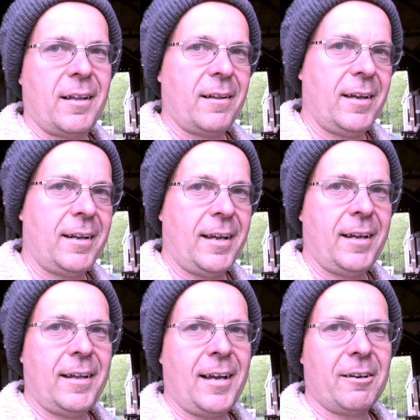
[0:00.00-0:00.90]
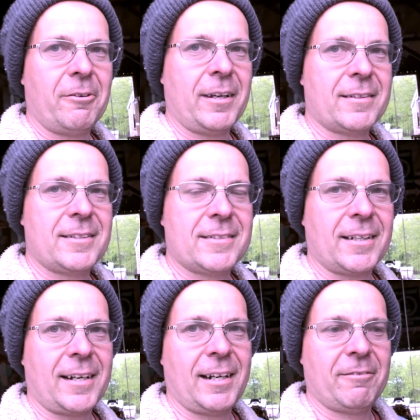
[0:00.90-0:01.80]
and Henry, because he's got
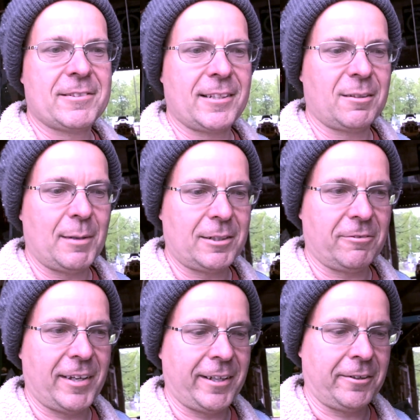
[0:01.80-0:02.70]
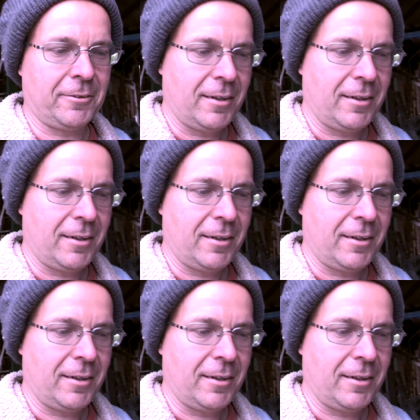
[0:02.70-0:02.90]
kind of a sentimental value.